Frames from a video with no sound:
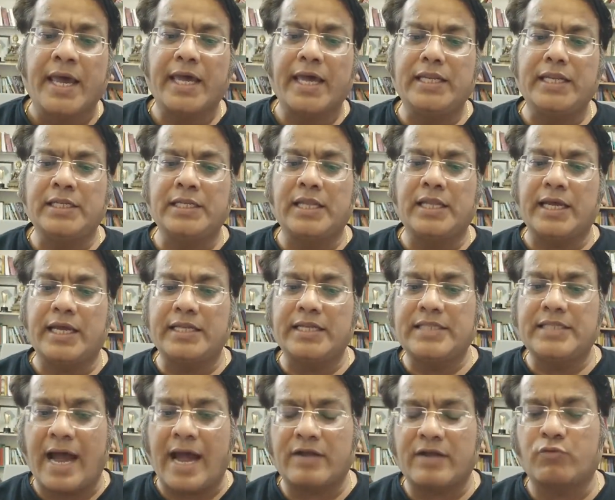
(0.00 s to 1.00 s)
In
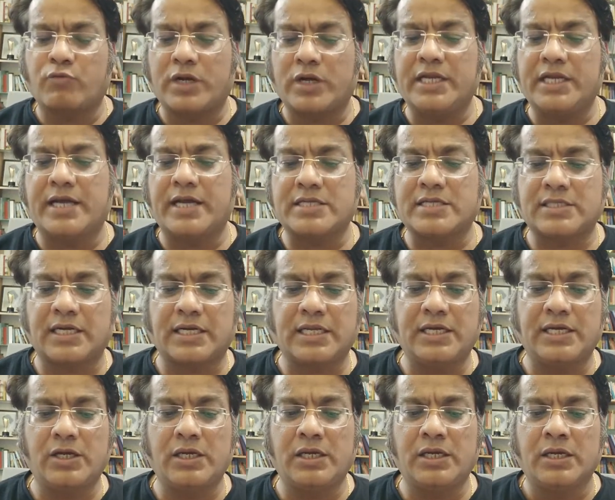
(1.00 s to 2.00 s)
that, what he does, that
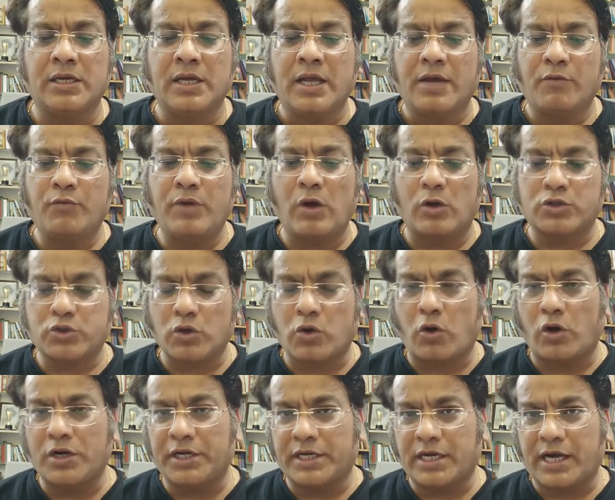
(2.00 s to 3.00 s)
we also
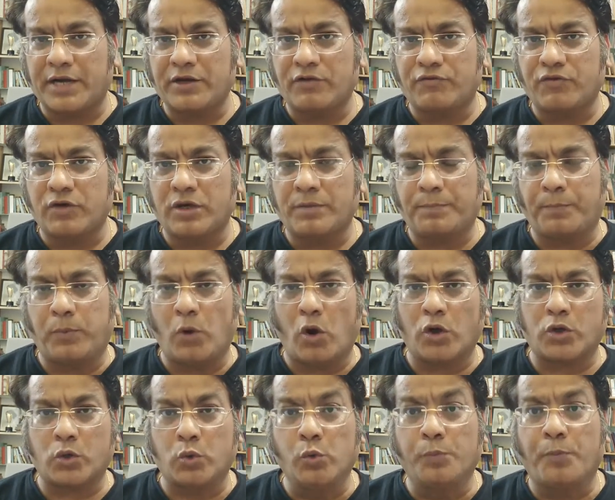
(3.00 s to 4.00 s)
call it a kind of a
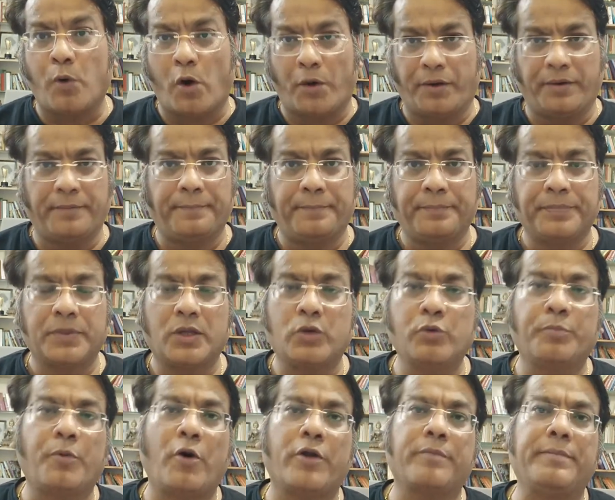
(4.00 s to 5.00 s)
plot coupon.
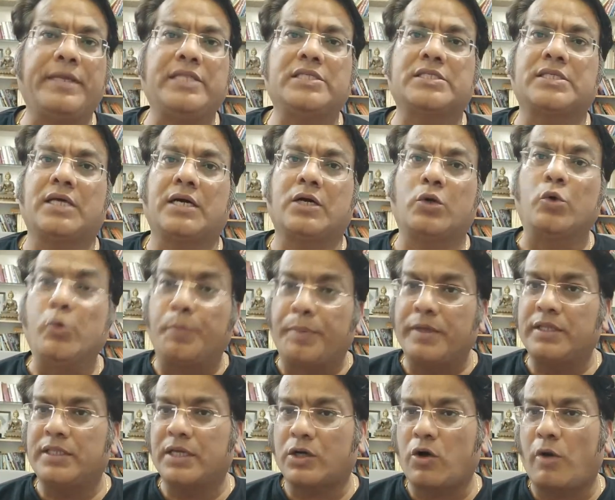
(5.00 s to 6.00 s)
Coupon means coupon.
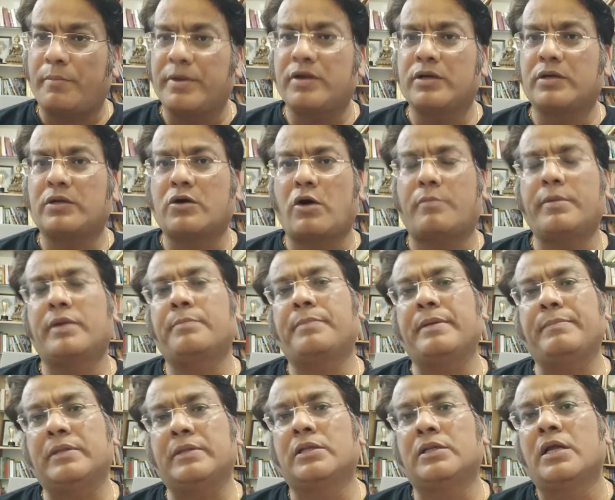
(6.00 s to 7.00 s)
The common
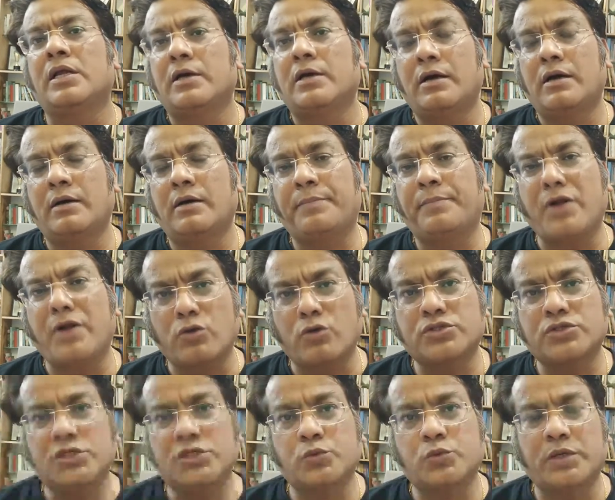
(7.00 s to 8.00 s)
people
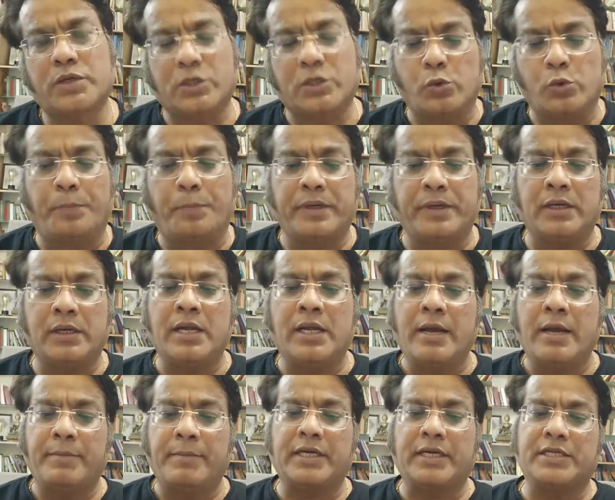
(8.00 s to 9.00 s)
pronounce this word coupon,
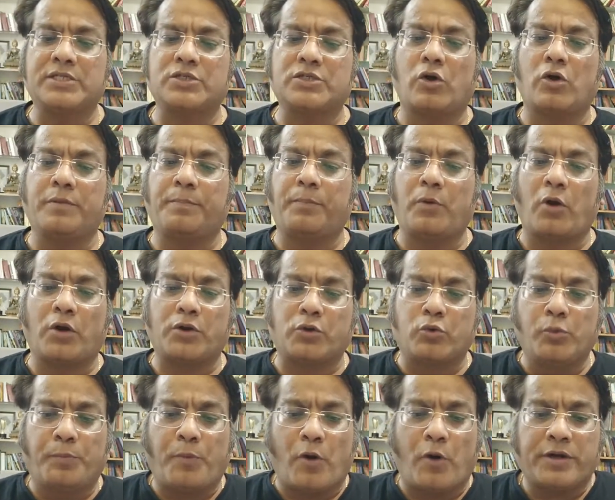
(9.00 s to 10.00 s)
but it is called plot
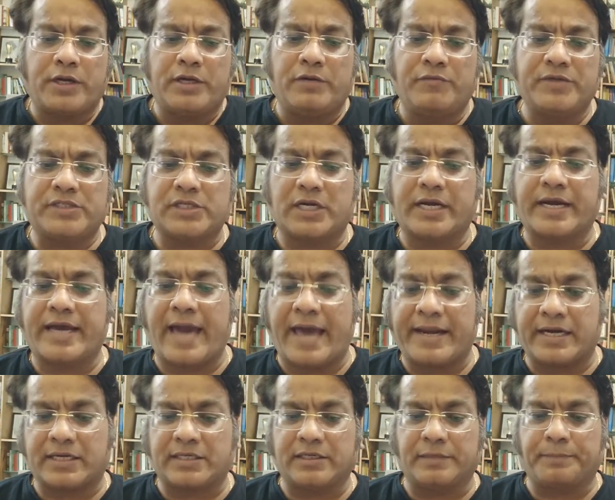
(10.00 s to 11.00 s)
coupon, in which a
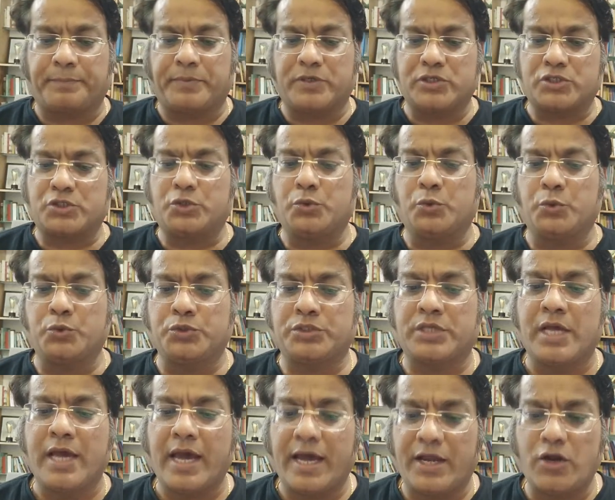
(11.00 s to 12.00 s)
character pursues
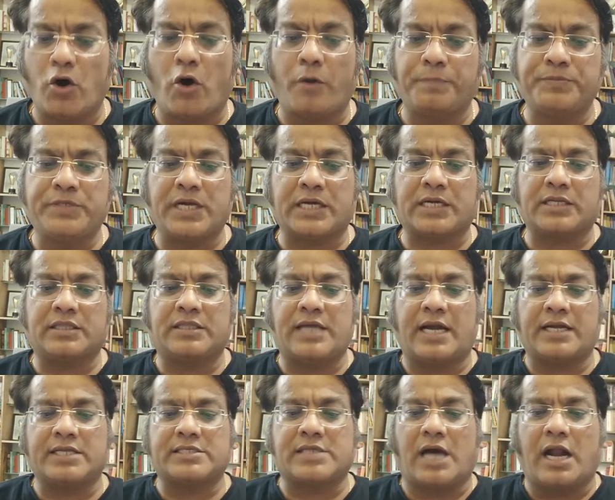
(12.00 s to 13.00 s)
an object
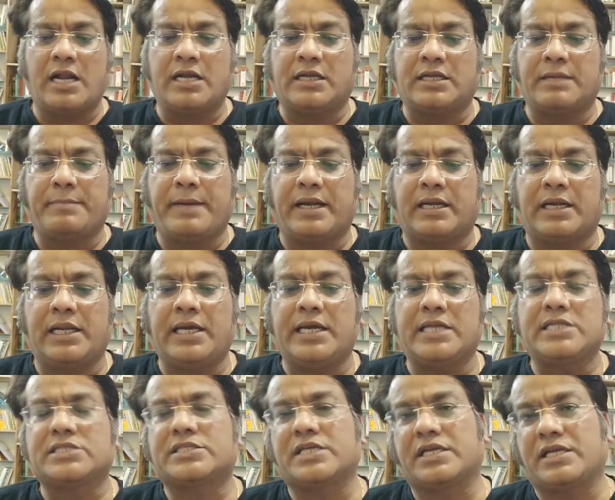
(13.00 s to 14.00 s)
that is ultimately
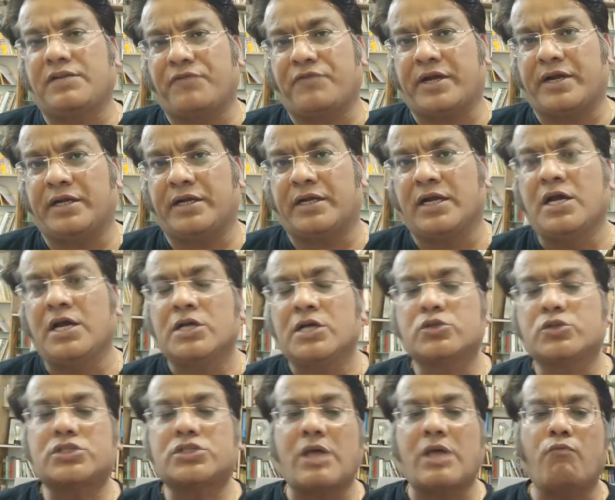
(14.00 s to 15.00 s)
insignificant. So
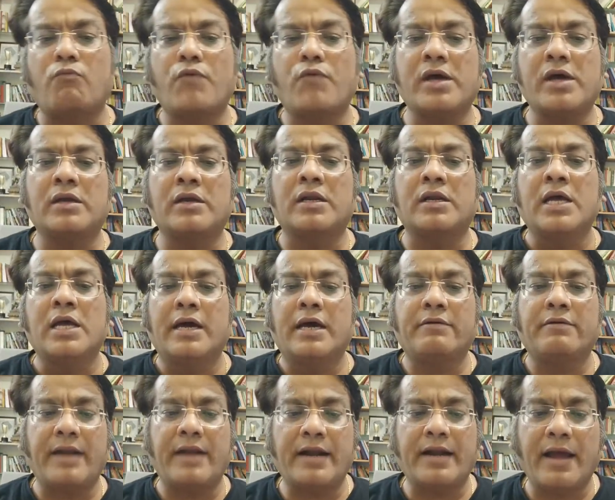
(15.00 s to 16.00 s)
somewhere
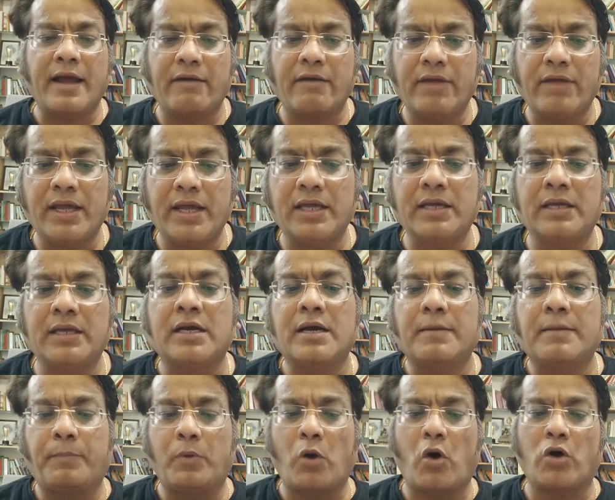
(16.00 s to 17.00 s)
red herring,
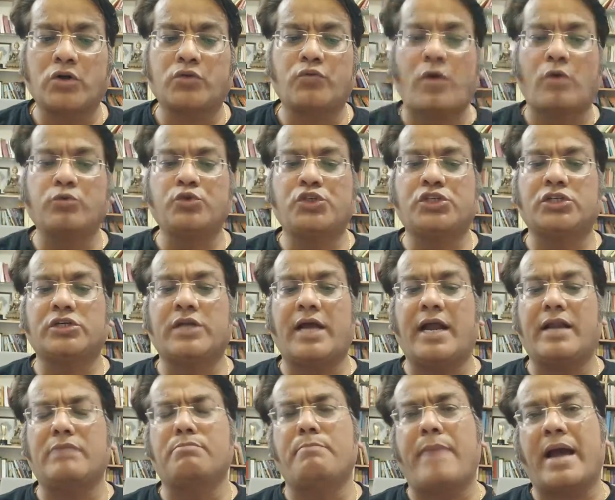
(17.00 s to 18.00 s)
plot voucher,
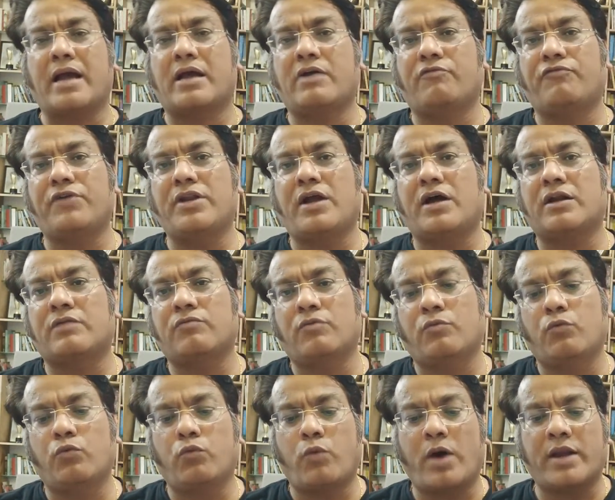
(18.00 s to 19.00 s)
and MacGuffin are
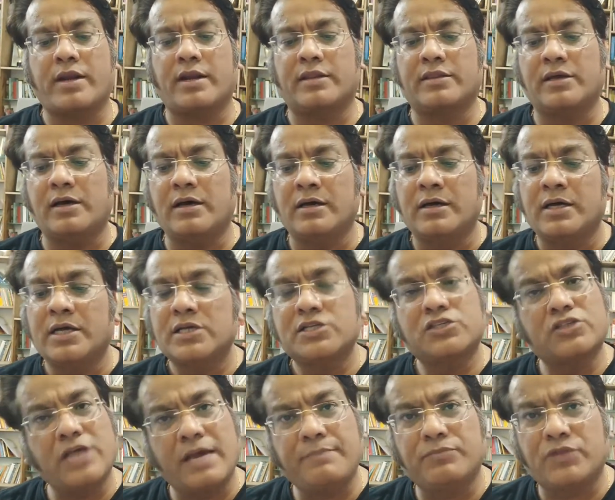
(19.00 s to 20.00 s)
one and the
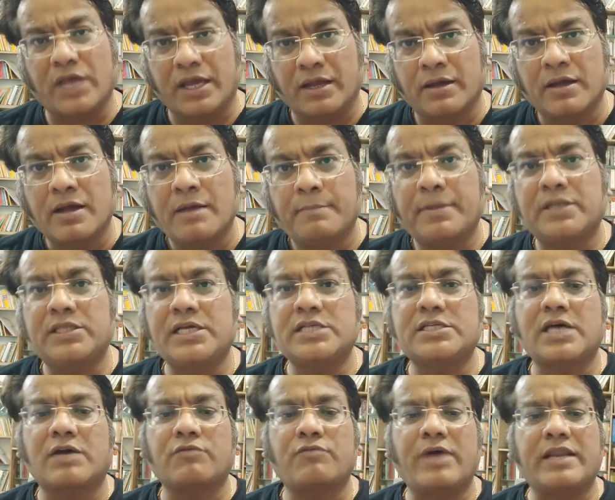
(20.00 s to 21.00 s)
same thing, but these
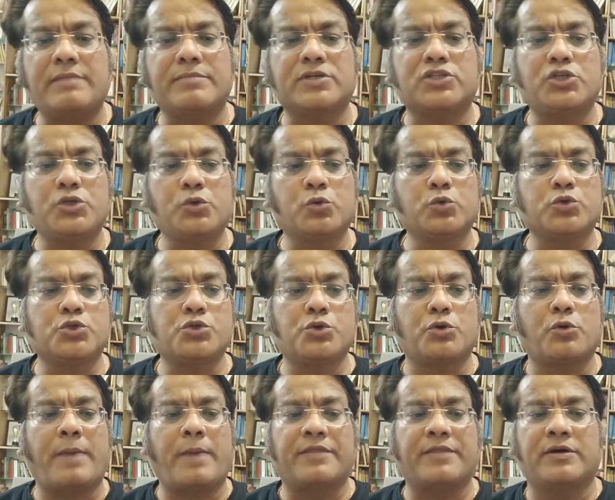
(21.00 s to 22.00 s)
are very much used
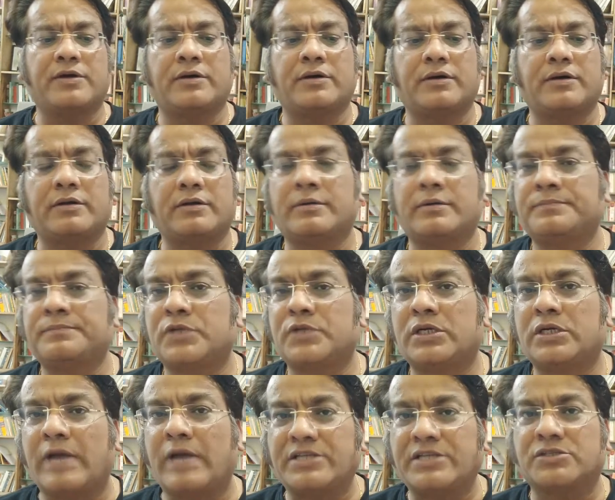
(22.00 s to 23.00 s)
by the
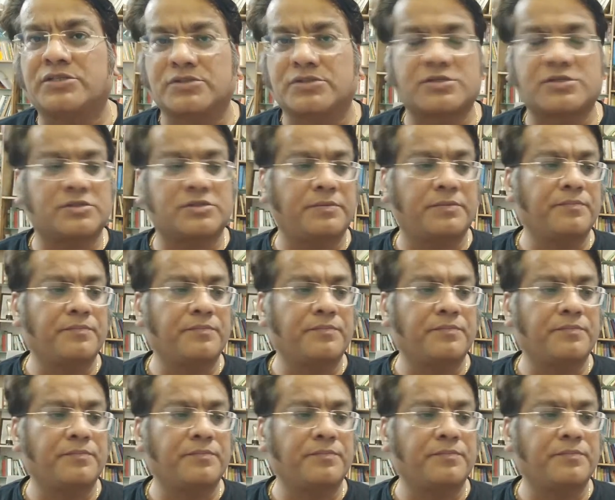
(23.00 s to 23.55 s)
writers.